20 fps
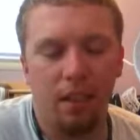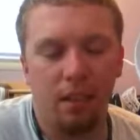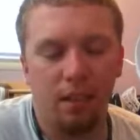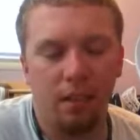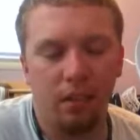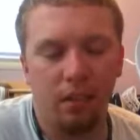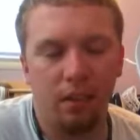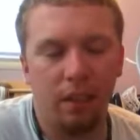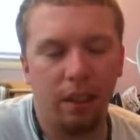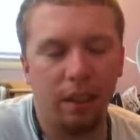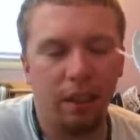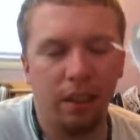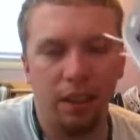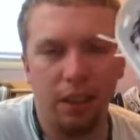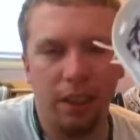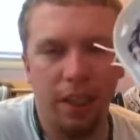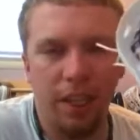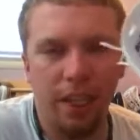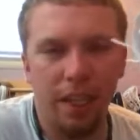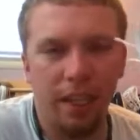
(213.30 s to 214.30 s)
Stringer
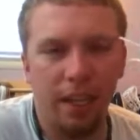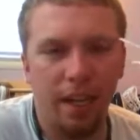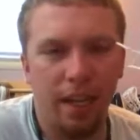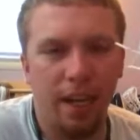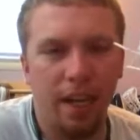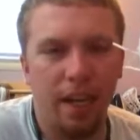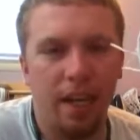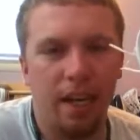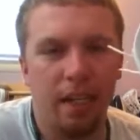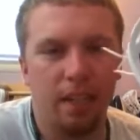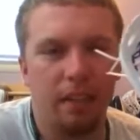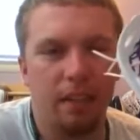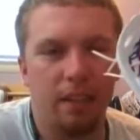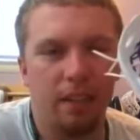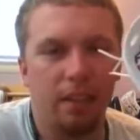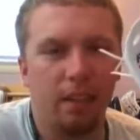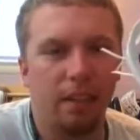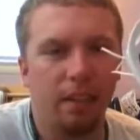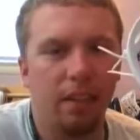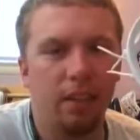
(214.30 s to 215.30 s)
Shack
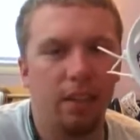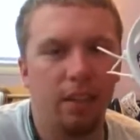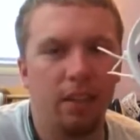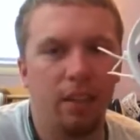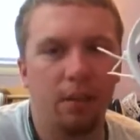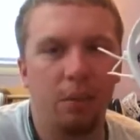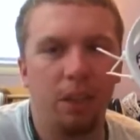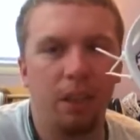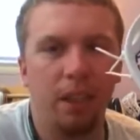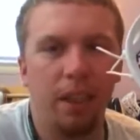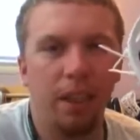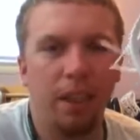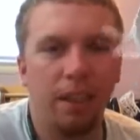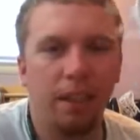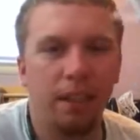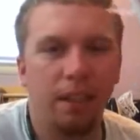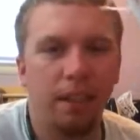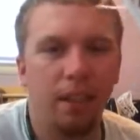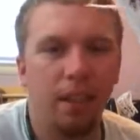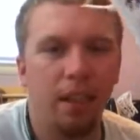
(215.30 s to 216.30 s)
and
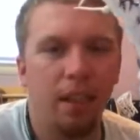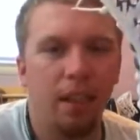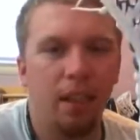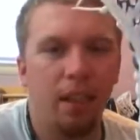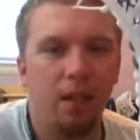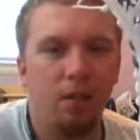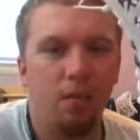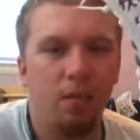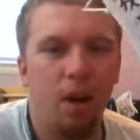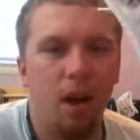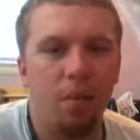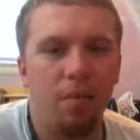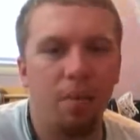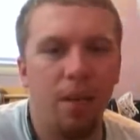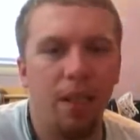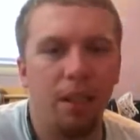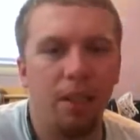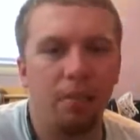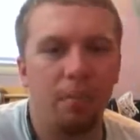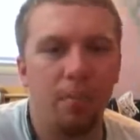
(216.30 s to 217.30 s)
Gimalax raw
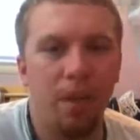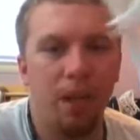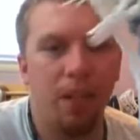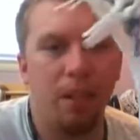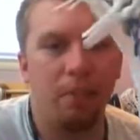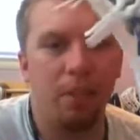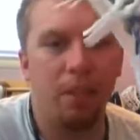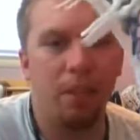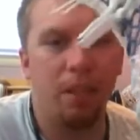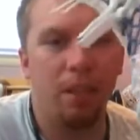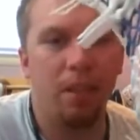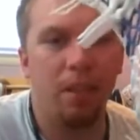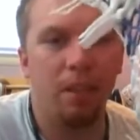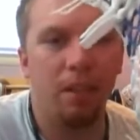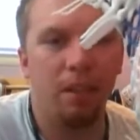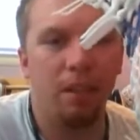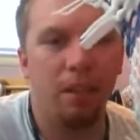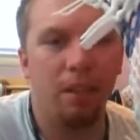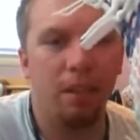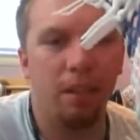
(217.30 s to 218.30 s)
mesh base
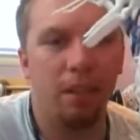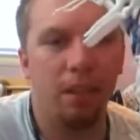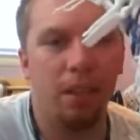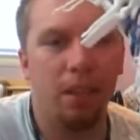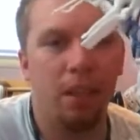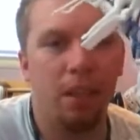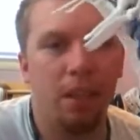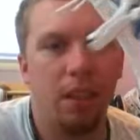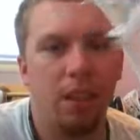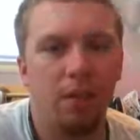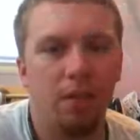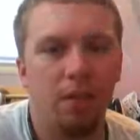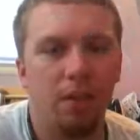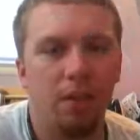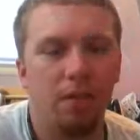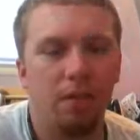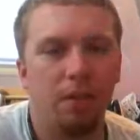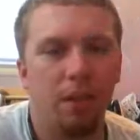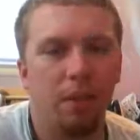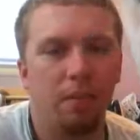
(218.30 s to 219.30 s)
material in
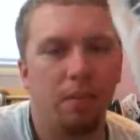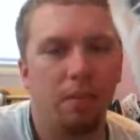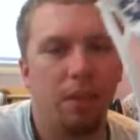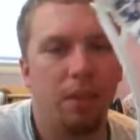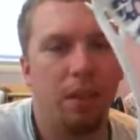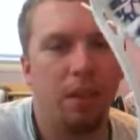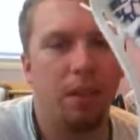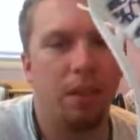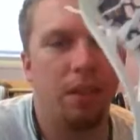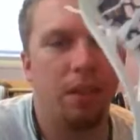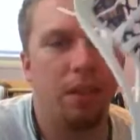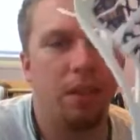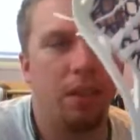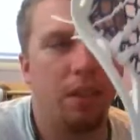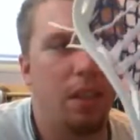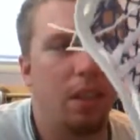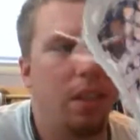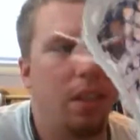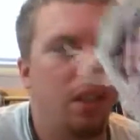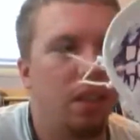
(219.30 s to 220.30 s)
order for him to
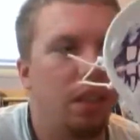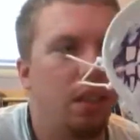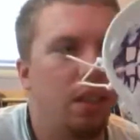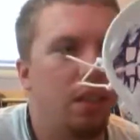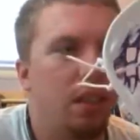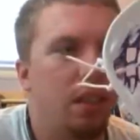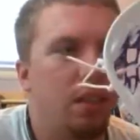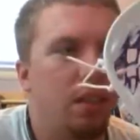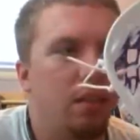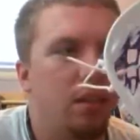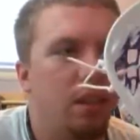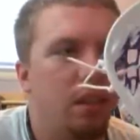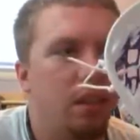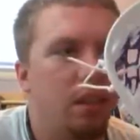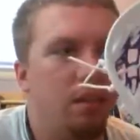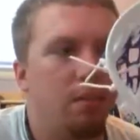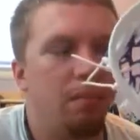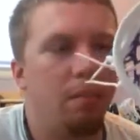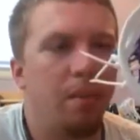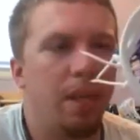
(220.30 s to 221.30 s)

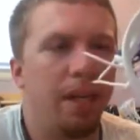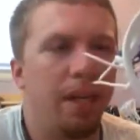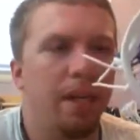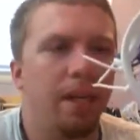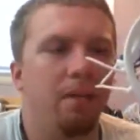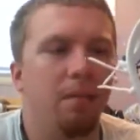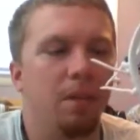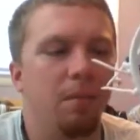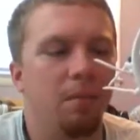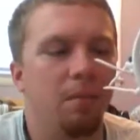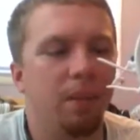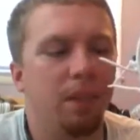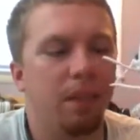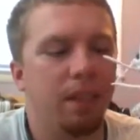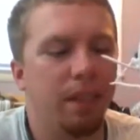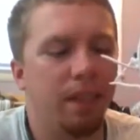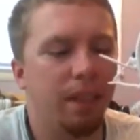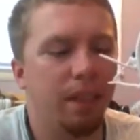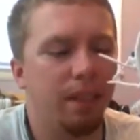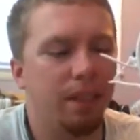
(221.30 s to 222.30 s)
make it
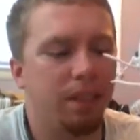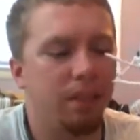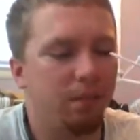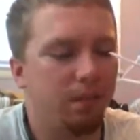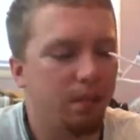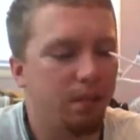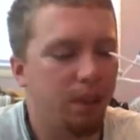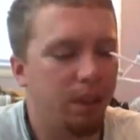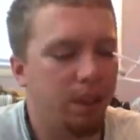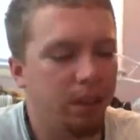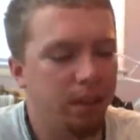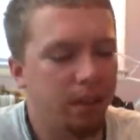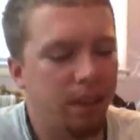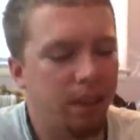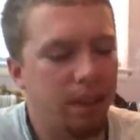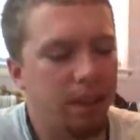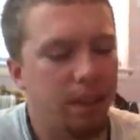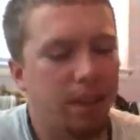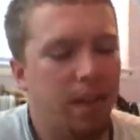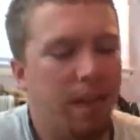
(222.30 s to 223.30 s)
completely custom for you.
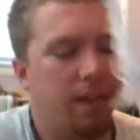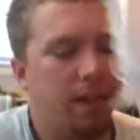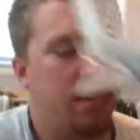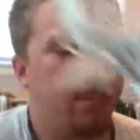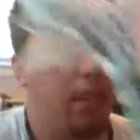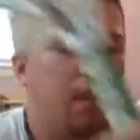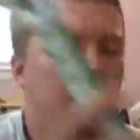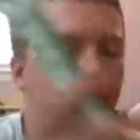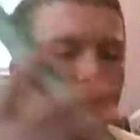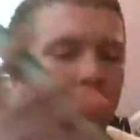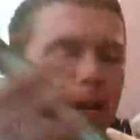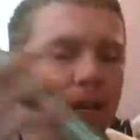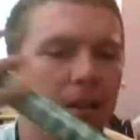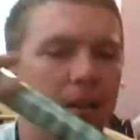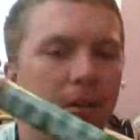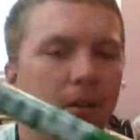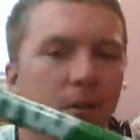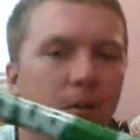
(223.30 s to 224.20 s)
And then that's on my